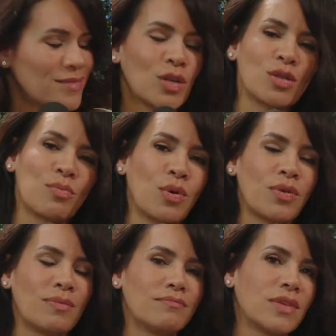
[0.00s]
Those are
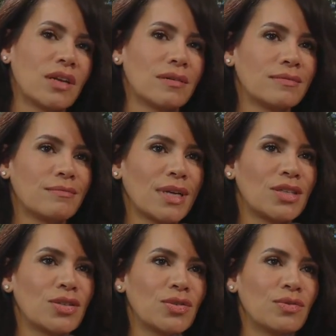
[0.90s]
both, you know, my
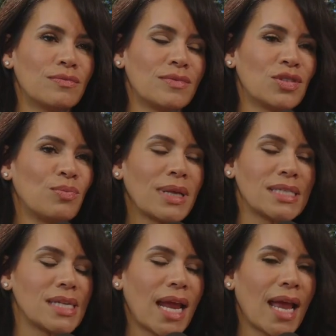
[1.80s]
two two
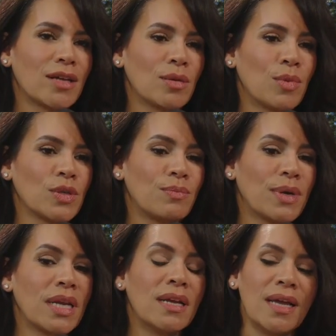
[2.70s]
places that I hang out the most.
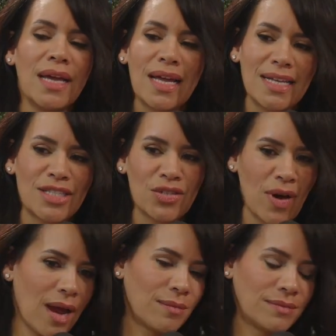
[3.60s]
But
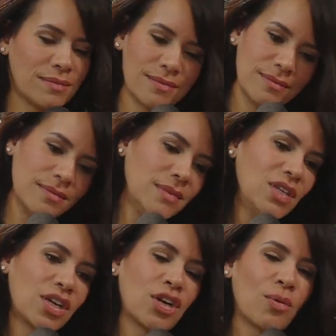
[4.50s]
Instagram,
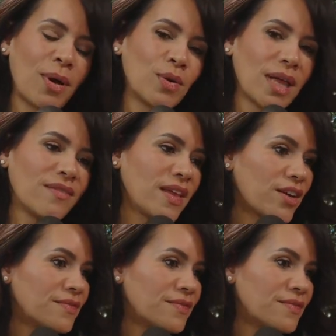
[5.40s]
you're gonna know my whole life there.